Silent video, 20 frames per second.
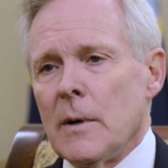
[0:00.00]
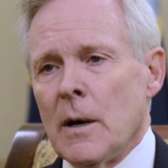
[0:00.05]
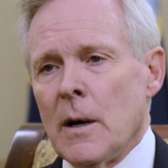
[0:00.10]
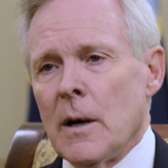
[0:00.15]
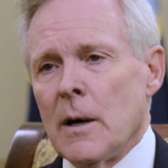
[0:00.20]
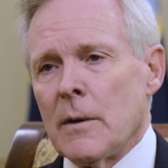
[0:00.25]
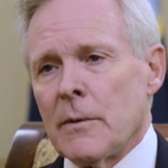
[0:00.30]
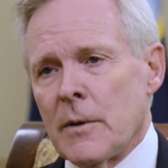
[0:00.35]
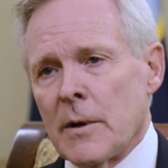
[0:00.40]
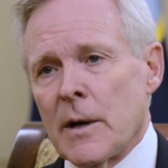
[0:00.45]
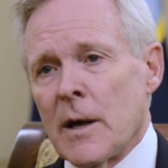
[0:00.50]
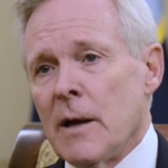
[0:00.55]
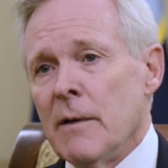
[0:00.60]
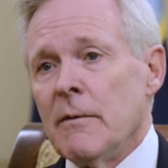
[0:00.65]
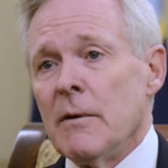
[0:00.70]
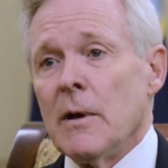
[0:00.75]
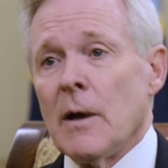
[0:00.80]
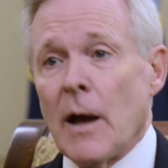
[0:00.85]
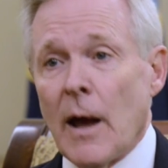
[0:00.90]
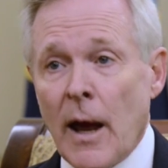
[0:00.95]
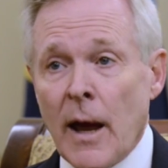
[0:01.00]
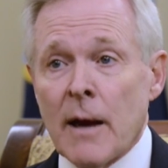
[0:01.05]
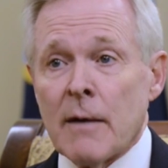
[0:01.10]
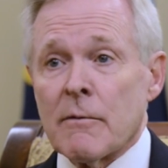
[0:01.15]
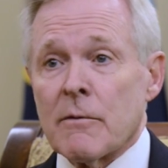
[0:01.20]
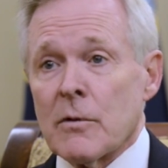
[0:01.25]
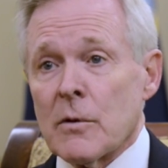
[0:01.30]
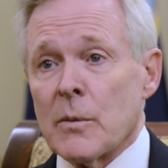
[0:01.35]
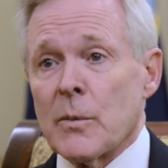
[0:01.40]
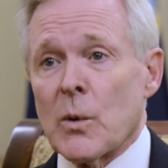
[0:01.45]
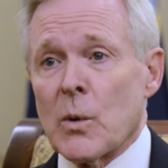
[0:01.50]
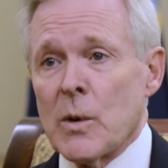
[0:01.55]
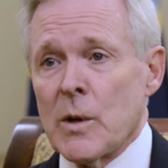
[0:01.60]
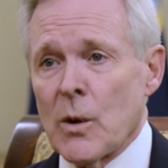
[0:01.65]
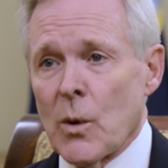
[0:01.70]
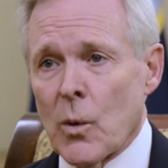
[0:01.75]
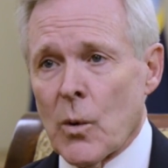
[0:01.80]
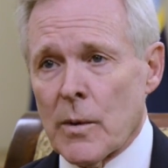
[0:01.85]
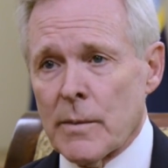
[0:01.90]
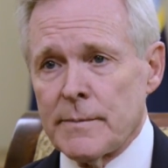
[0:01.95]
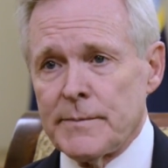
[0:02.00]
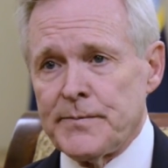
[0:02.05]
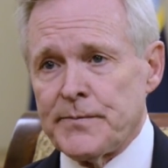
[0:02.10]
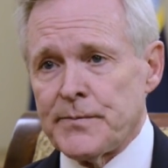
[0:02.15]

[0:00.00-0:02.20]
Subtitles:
the Navy and for the Marine Corps.